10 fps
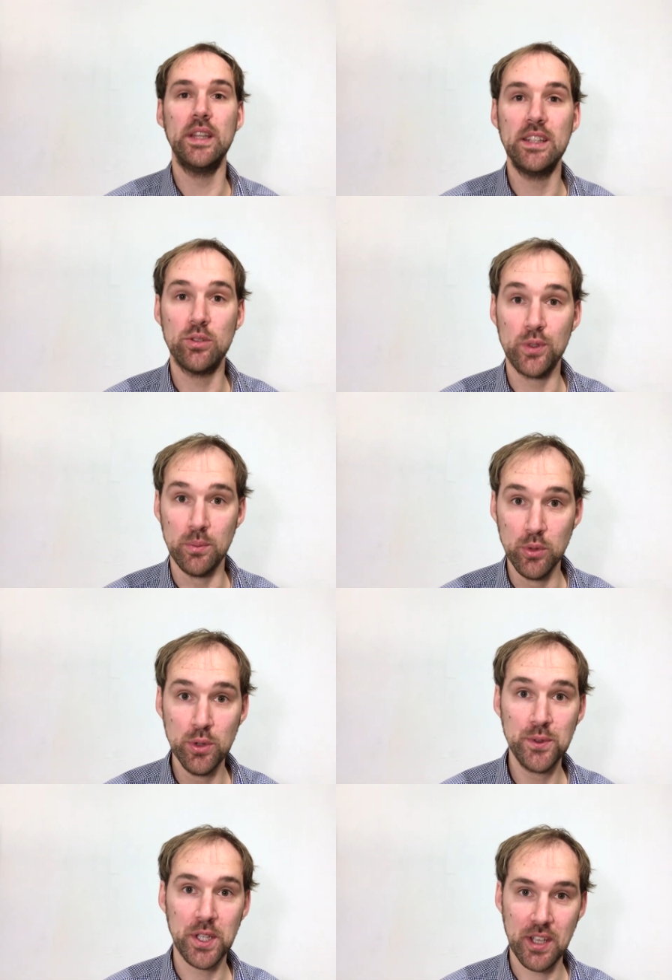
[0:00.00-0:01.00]
we need to
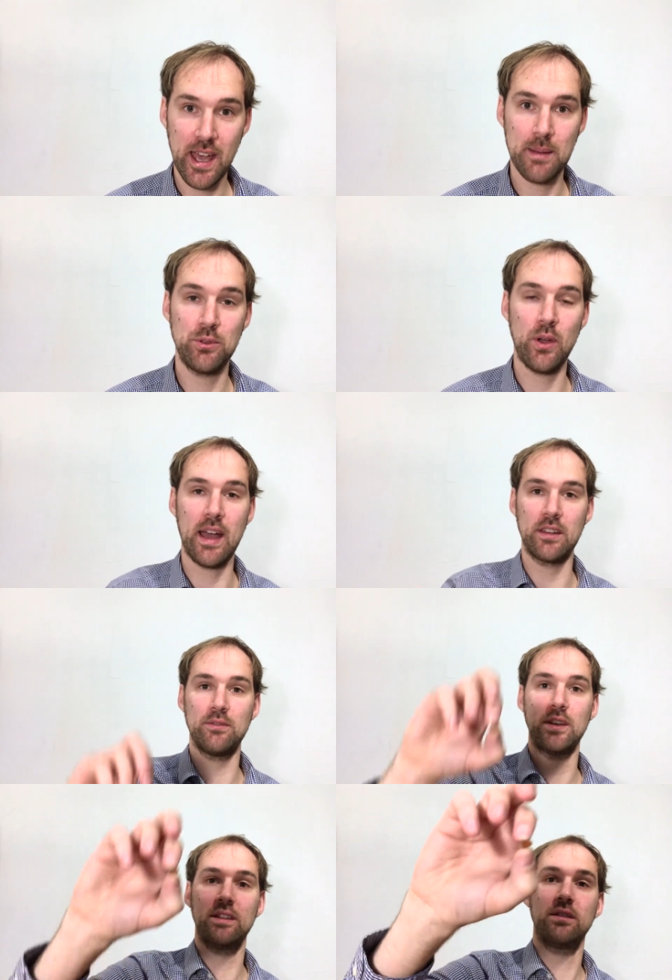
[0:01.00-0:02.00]
remove the tab to
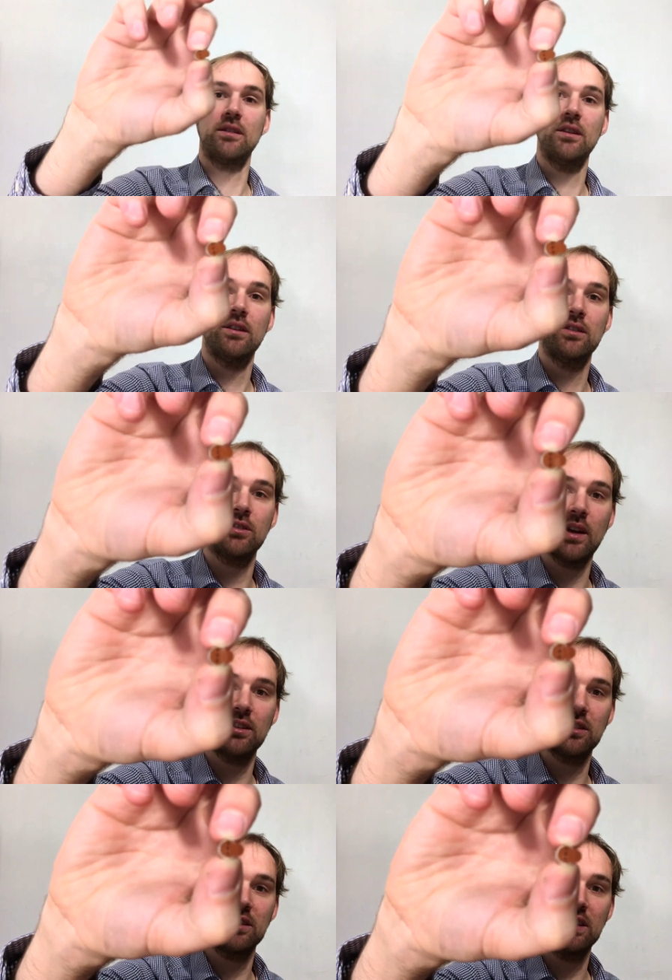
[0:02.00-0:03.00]
activate. So
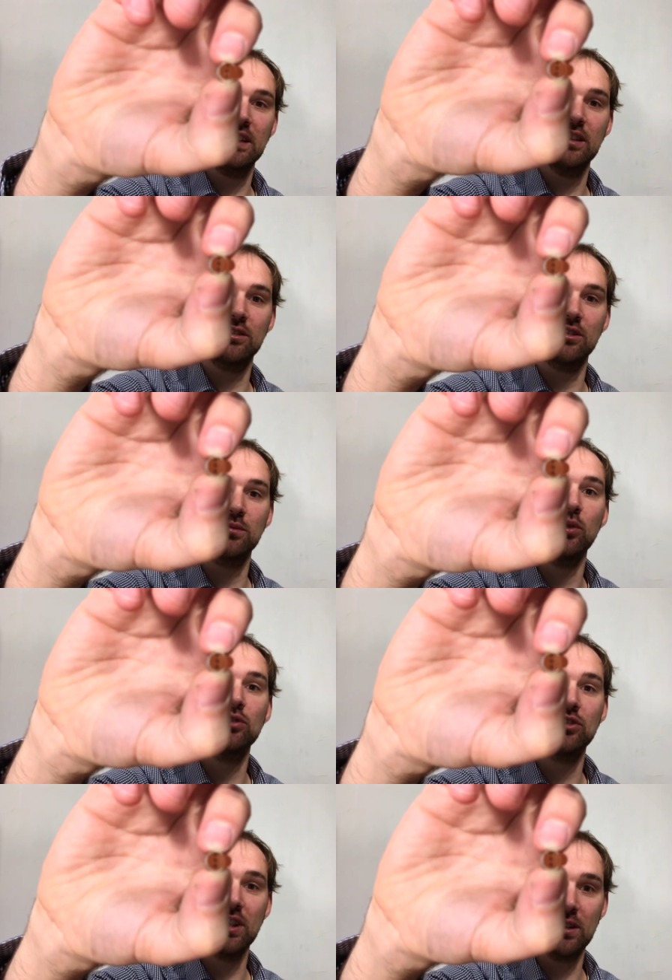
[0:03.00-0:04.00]
as you can see, there's a
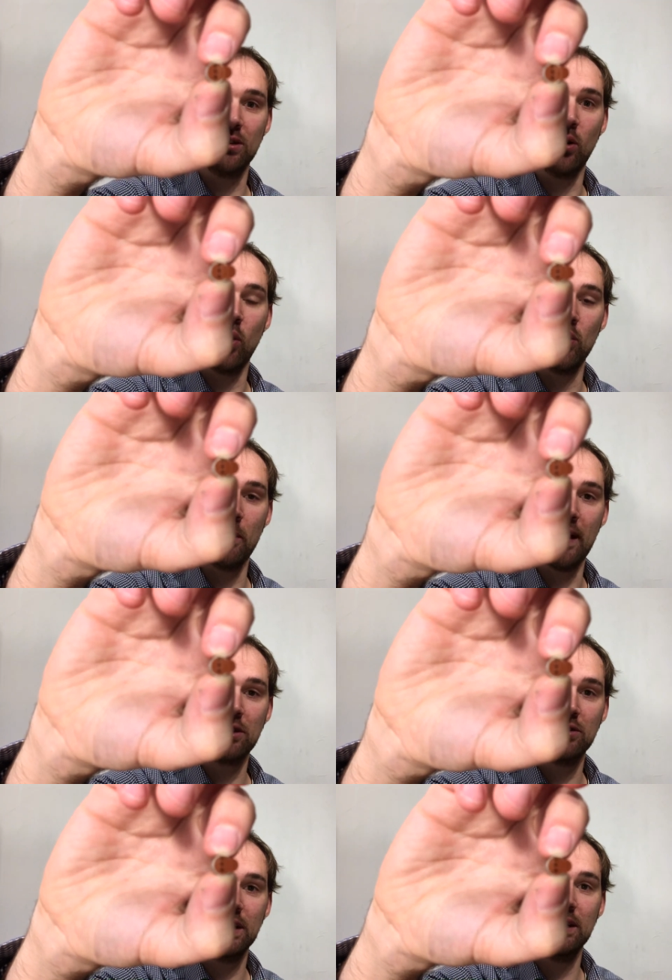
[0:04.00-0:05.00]
small sticker on the
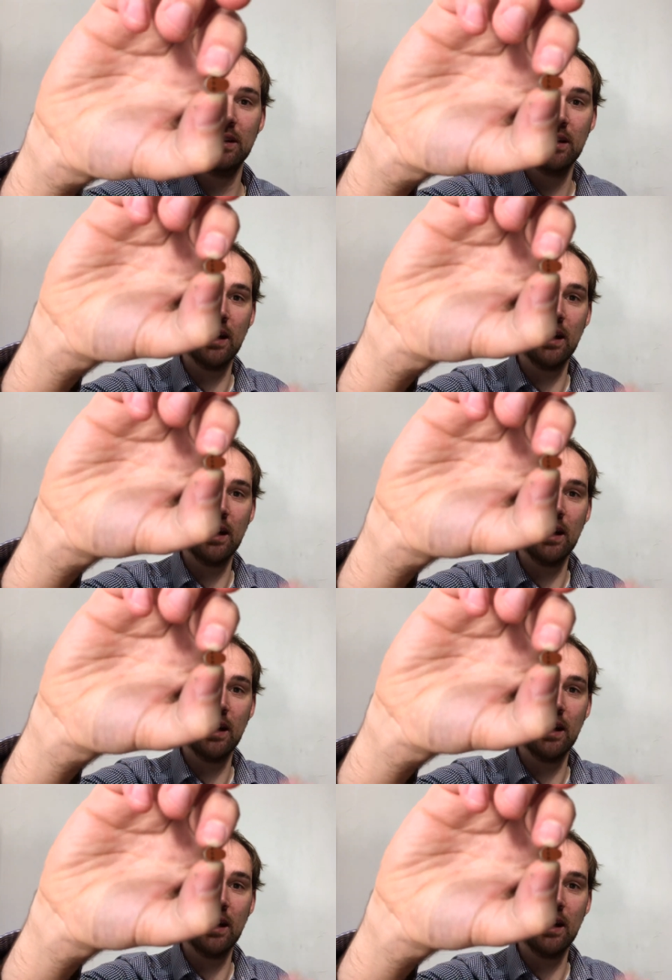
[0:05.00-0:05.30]
battery,